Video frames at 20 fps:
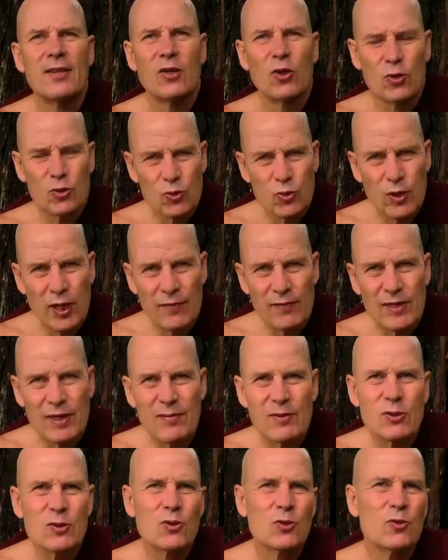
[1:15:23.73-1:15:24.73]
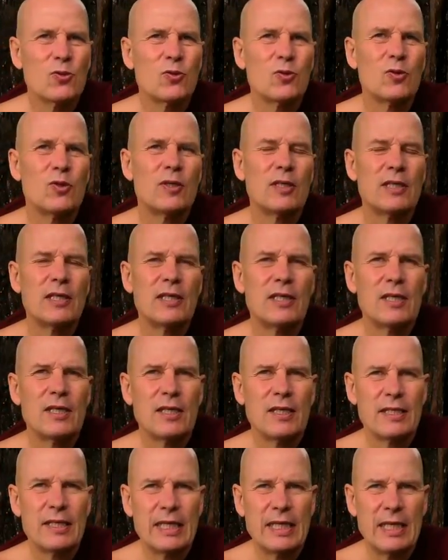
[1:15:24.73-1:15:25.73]
those who have given to
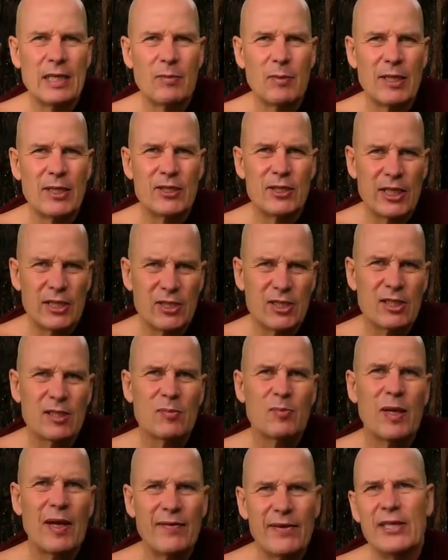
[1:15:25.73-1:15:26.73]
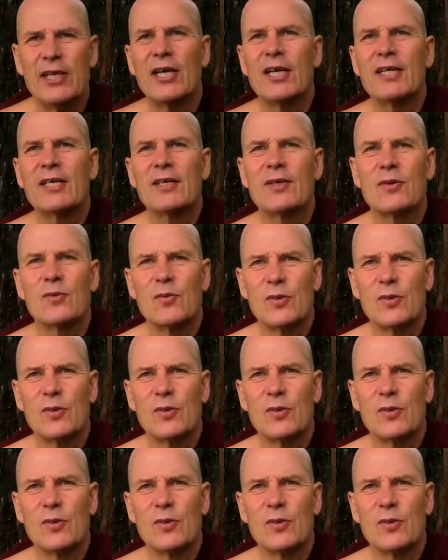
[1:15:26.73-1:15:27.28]
the meditation pavilion,